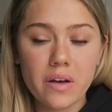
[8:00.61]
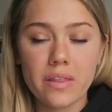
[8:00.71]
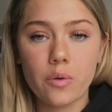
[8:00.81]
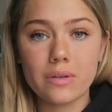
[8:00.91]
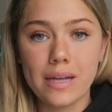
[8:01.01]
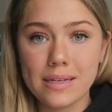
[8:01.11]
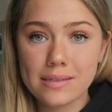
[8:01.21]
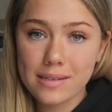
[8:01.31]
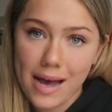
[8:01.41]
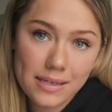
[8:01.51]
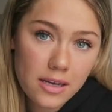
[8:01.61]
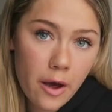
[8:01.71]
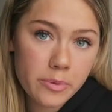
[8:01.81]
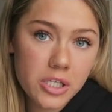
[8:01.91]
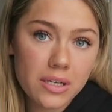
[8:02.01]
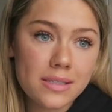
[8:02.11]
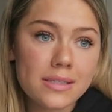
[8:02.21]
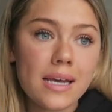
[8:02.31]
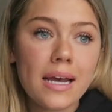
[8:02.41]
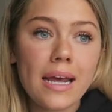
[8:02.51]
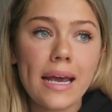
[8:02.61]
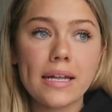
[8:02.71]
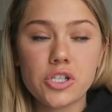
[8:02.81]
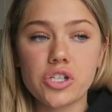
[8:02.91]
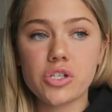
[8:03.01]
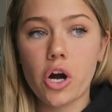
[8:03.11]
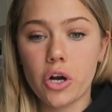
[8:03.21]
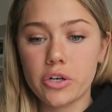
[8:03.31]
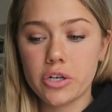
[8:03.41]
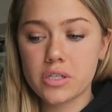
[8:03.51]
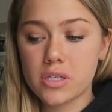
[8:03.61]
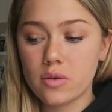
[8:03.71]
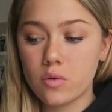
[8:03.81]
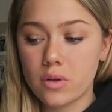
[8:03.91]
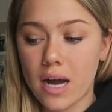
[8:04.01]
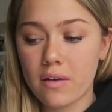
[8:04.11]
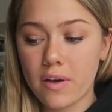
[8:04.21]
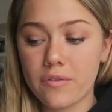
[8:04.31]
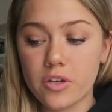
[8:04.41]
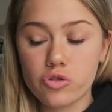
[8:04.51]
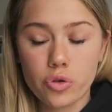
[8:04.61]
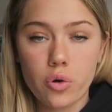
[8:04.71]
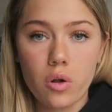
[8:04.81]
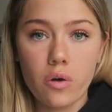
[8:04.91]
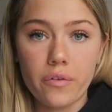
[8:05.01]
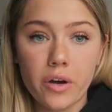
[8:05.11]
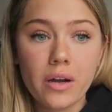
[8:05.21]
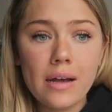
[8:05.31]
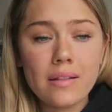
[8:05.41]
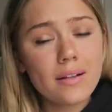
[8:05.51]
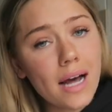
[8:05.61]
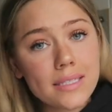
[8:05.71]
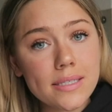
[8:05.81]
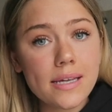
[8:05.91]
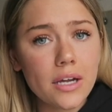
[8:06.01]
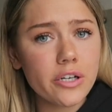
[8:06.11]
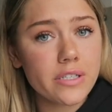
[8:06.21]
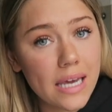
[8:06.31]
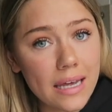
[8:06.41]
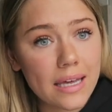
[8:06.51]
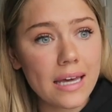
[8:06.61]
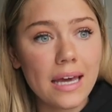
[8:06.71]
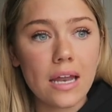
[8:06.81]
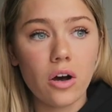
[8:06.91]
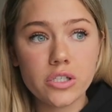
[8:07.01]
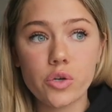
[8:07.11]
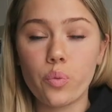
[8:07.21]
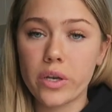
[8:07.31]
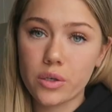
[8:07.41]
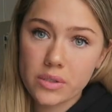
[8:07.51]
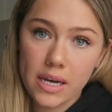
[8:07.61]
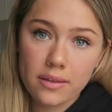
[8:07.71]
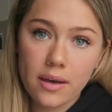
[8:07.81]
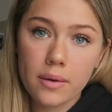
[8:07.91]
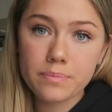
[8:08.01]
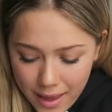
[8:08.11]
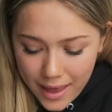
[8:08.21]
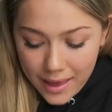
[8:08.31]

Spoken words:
and there were less class options, it's just harder to kind of have control over the classes that you're taking and also when you take them.